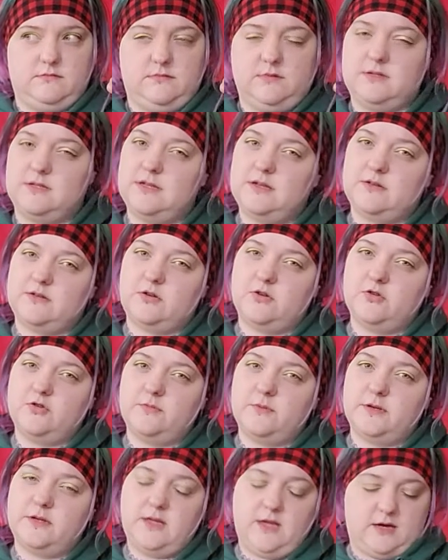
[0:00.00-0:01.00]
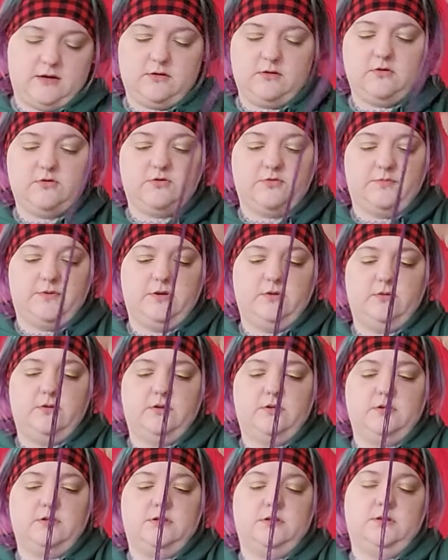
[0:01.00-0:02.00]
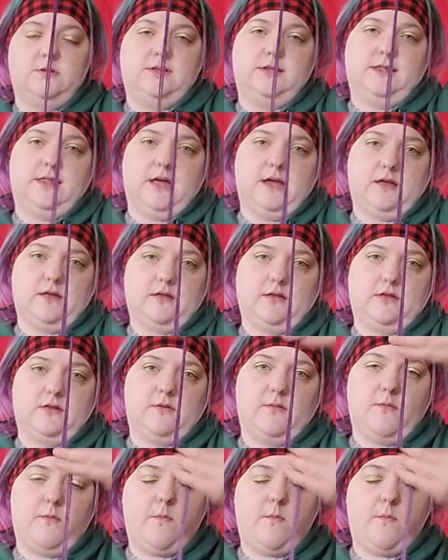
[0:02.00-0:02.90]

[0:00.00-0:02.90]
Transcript: Is that contribute? Yeah, contribute to the length.